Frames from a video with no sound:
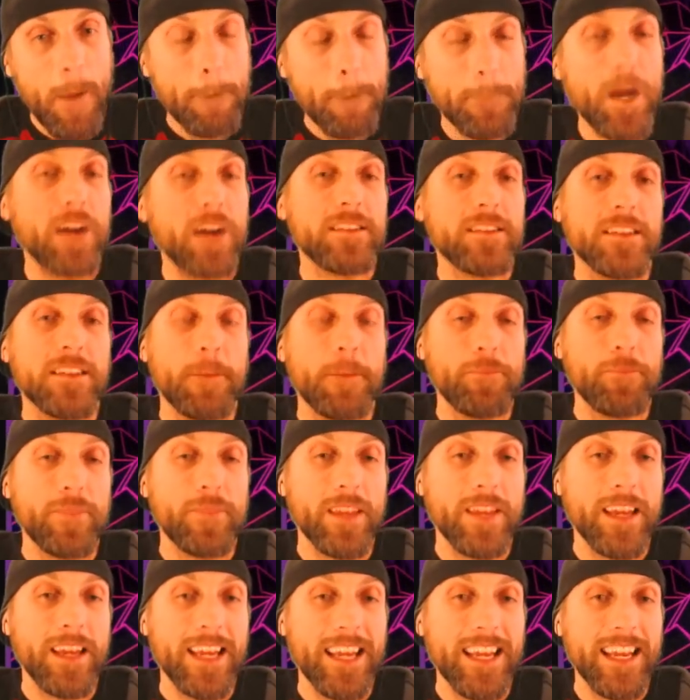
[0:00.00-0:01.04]
But
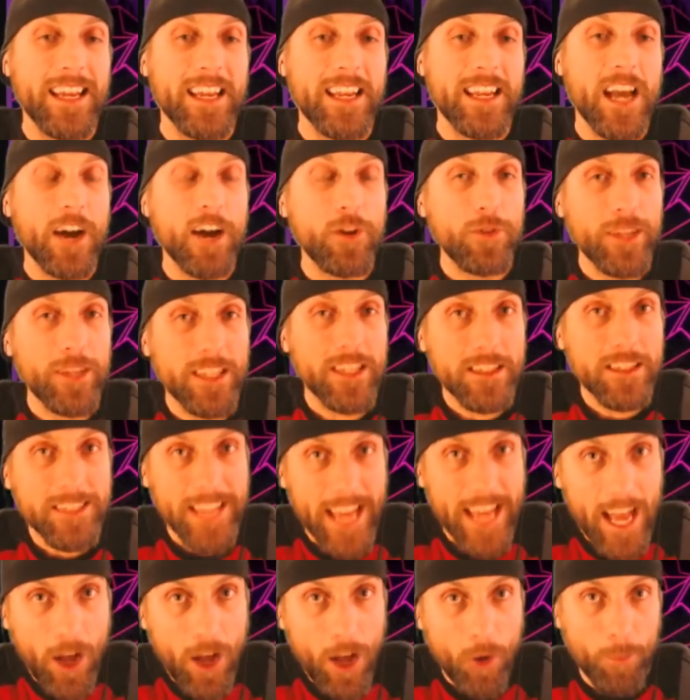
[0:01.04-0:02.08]
not only does
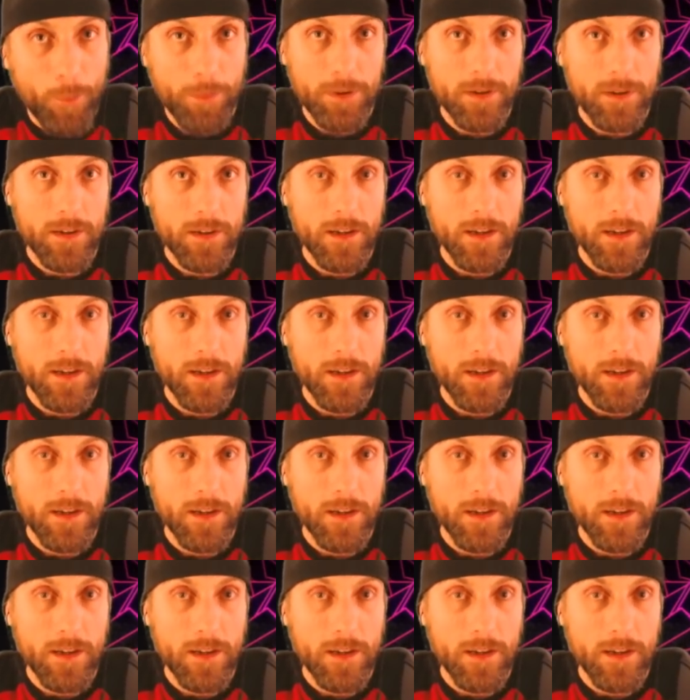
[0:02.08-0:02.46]
it help